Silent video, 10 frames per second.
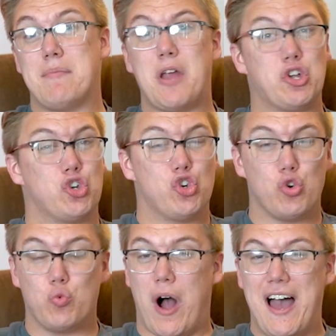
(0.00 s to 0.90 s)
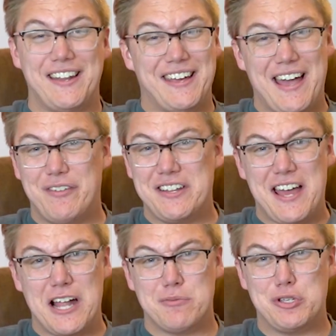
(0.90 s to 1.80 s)
I'm not sure why I didn't have an
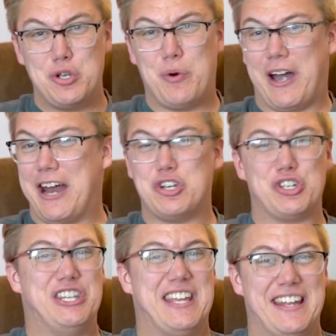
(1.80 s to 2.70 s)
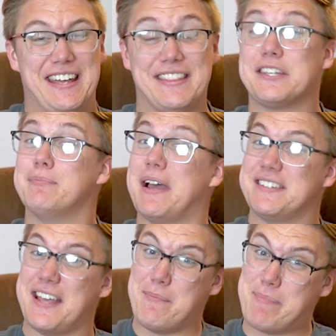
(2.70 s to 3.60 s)
attachment to her. I just didn't, and this might
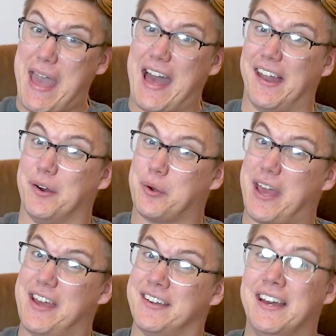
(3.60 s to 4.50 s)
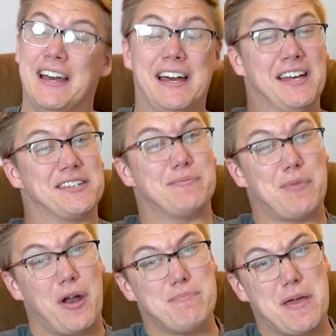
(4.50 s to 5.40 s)
sound bad, okay? It's gonna
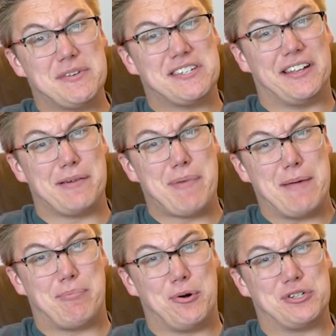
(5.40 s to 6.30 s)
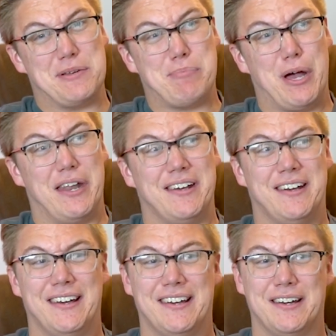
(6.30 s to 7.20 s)
probably make me sound like a bad person, but
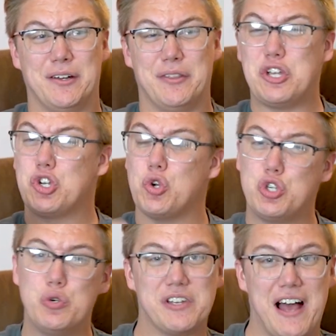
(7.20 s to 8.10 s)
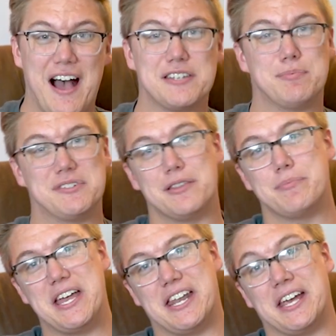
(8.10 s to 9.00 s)
they showed she was in hospice at the
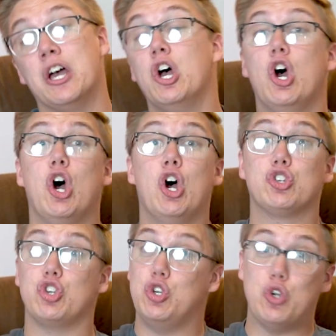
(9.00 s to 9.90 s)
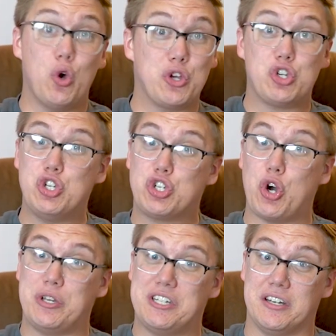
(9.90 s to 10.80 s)
beginning, so you know that she's
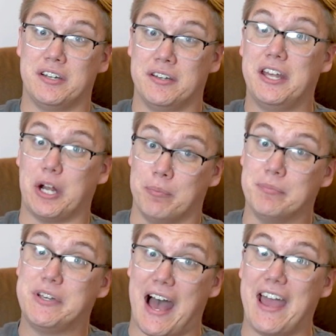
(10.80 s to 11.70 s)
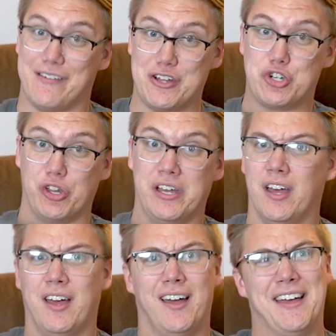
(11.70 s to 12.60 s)
going to, die eventually.
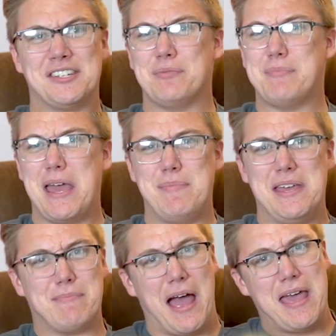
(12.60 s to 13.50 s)
So maybe in my